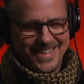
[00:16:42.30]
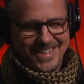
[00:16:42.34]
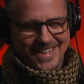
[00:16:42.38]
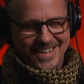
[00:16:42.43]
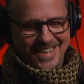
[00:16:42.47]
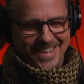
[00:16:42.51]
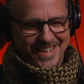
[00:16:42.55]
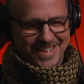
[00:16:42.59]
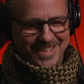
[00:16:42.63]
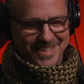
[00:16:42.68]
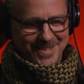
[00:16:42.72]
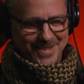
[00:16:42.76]

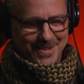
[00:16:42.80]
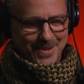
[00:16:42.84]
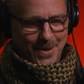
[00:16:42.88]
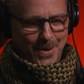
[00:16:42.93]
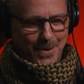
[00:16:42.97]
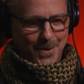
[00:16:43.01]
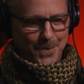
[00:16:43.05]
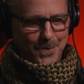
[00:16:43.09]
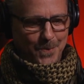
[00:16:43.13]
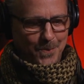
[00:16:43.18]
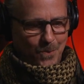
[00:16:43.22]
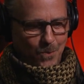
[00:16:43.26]
And
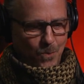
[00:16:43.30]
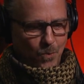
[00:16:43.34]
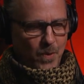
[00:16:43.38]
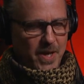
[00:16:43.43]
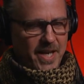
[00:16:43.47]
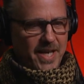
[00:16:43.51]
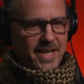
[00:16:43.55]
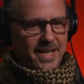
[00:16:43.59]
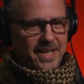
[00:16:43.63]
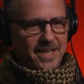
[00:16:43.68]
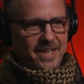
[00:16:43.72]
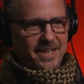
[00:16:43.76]
so
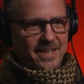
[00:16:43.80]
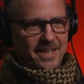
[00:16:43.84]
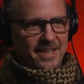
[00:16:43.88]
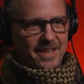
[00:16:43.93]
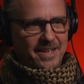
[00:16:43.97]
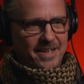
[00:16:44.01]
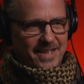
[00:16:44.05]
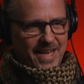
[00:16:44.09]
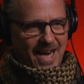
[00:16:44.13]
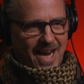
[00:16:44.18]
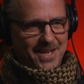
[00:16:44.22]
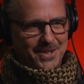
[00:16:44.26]
we
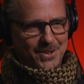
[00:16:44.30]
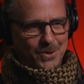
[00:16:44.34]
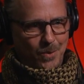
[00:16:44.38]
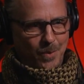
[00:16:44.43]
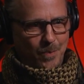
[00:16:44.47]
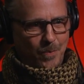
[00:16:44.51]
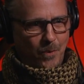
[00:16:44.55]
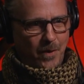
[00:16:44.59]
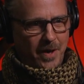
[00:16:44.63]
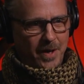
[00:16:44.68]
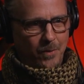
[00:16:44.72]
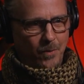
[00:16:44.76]
got to a
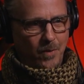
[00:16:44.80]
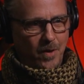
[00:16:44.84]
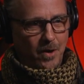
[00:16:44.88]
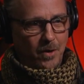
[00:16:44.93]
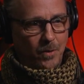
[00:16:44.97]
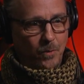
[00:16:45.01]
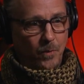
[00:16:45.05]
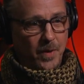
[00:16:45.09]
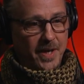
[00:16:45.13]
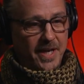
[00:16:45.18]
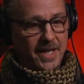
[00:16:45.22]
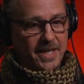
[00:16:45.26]
point where
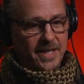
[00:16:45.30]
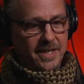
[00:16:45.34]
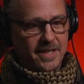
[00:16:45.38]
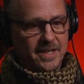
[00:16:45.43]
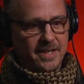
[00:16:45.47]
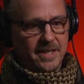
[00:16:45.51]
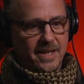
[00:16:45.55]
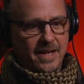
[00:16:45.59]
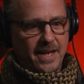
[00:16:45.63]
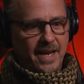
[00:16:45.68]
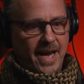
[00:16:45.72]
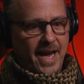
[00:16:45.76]
we
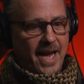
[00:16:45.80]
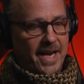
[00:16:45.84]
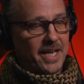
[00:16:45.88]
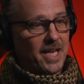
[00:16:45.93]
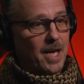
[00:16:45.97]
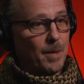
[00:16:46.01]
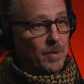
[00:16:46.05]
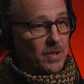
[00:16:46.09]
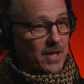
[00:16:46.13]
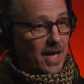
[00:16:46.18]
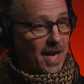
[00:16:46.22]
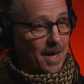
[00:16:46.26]
had a
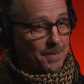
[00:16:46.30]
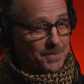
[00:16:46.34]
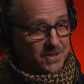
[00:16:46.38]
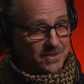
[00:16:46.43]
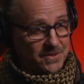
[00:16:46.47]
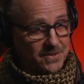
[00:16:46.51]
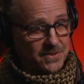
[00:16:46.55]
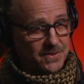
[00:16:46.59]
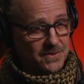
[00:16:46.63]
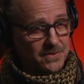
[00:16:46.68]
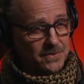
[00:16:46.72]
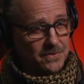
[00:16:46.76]
couple
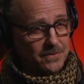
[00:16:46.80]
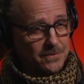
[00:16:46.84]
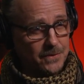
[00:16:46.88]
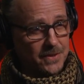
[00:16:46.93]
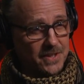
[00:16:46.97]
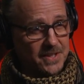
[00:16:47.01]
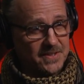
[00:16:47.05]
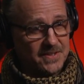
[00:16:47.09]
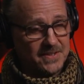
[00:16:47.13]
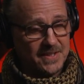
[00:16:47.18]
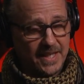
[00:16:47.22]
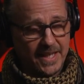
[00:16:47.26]
options for
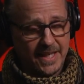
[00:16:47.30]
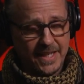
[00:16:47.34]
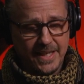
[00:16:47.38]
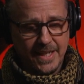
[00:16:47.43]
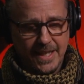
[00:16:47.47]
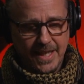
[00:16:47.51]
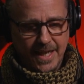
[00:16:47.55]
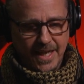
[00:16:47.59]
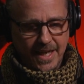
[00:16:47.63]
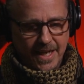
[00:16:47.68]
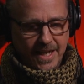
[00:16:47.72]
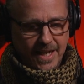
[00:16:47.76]
the city,
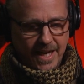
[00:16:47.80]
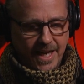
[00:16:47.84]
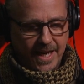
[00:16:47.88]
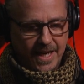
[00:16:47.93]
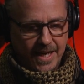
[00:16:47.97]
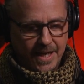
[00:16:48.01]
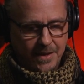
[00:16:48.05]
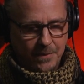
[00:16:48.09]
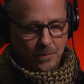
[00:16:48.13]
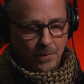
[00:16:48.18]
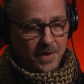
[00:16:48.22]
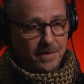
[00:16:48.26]

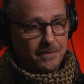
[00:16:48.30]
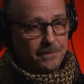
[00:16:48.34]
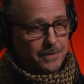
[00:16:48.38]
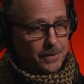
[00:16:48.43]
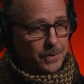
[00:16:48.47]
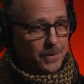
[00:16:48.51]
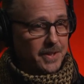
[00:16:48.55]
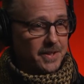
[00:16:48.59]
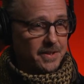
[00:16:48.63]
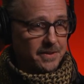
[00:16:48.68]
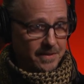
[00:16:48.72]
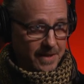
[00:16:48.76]
and we flew
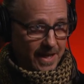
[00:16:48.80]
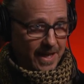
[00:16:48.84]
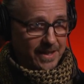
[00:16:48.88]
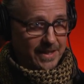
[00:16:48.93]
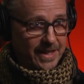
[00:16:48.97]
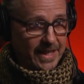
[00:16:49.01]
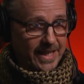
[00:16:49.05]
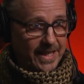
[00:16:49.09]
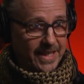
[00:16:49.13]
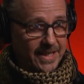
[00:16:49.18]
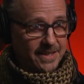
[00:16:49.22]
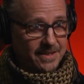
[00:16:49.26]
to
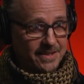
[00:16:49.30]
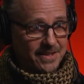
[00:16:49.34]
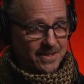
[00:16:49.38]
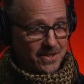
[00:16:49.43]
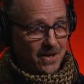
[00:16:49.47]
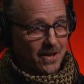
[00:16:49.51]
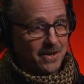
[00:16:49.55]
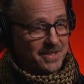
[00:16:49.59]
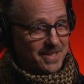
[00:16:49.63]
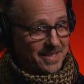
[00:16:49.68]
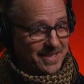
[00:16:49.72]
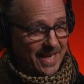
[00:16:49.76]
LA to
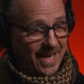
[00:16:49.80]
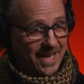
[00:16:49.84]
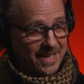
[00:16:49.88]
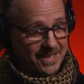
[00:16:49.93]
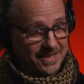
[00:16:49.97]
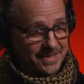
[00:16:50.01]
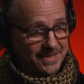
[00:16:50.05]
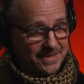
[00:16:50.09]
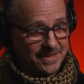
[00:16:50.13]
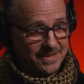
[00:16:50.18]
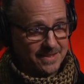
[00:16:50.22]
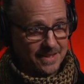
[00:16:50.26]
talk to
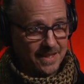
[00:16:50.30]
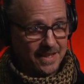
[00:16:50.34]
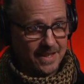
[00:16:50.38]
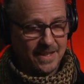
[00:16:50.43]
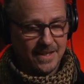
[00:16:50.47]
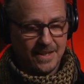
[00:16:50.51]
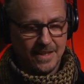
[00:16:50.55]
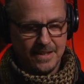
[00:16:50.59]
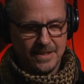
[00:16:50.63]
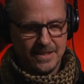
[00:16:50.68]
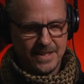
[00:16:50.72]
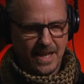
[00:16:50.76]
Dallas,
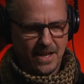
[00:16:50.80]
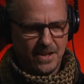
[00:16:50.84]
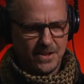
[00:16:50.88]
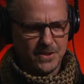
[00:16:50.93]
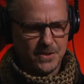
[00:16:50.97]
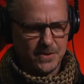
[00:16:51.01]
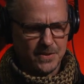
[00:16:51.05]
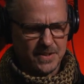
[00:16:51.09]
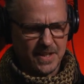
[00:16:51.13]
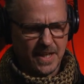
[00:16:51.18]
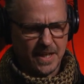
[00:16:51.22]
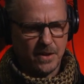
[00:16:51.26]
and Dallas
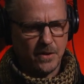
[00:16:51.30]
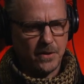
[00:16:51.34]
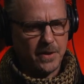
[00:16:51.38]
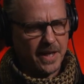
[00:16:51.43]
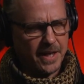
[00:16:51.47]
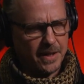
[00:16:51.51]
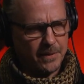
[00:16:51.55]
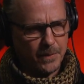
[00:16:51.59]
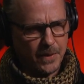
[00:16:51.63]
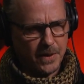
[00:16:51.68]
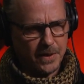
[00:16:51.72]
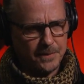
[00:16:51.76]
is like,
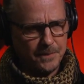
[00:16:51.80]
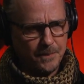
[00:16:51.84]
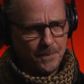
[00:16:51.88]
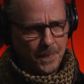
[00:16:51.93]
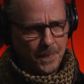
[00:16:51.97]
okay, well,